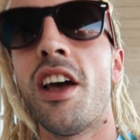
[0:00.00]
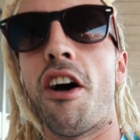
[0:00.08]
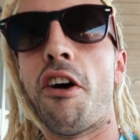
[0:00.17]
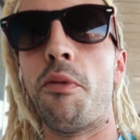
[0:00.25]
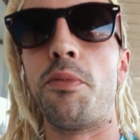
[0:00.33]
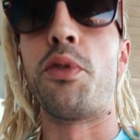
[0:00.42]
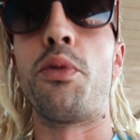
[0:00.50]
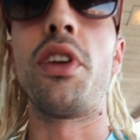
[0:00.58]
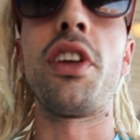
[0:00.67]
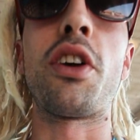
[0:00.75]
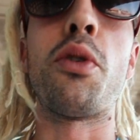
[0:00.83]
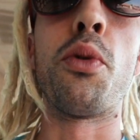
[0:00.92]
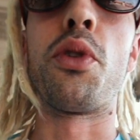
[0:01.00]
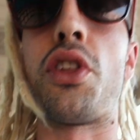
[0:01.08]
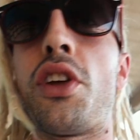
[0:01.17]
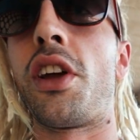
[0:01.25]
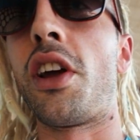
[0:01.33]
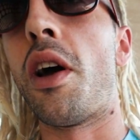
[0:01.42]
The really cool
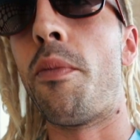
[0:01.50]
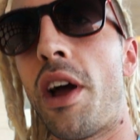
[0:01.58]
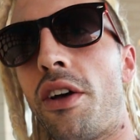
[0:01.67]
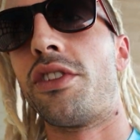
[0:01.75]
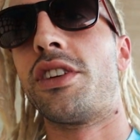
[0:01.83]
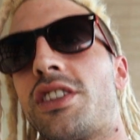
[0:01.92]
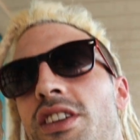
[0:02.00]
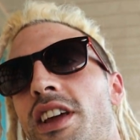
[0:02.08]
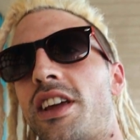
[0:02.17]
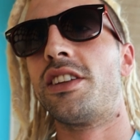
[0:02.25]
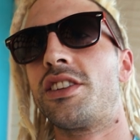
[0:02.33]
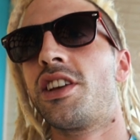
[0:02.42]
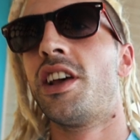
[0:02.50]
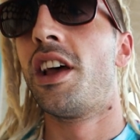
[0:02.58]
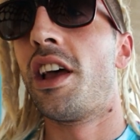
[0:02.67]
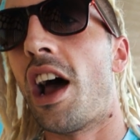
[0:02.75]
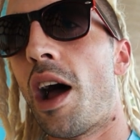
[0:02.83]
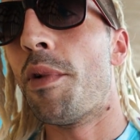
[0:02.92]
thing about this lens,
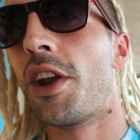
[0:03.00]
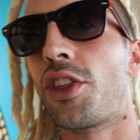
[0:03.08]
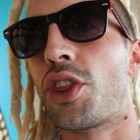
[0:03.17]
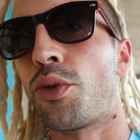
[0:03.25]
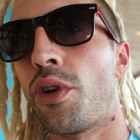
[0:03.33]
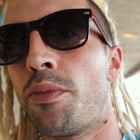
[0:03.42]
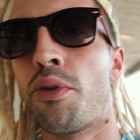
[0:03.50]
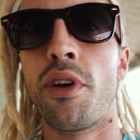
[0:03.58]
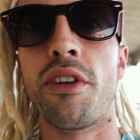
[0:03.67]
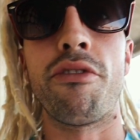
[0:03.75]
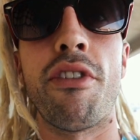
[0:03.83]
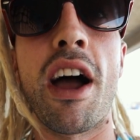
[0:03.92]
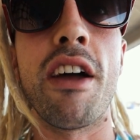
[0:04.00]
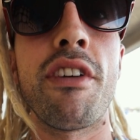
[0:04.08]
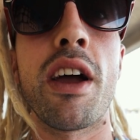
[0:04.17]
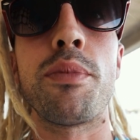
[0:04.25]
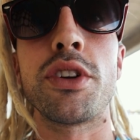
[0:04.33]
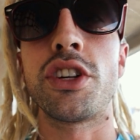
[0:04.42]
I'm at a 3.5
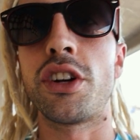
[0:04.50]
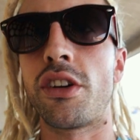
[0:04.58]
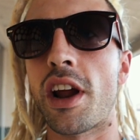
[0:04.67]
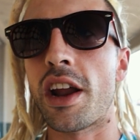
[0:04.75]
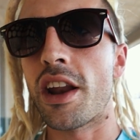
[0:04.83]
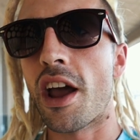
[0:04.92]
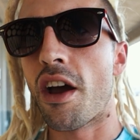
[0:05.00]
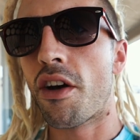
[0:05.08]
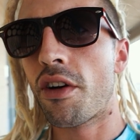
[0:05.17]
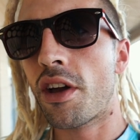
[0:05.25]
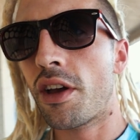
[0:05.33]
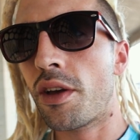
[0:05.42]
aperture right now,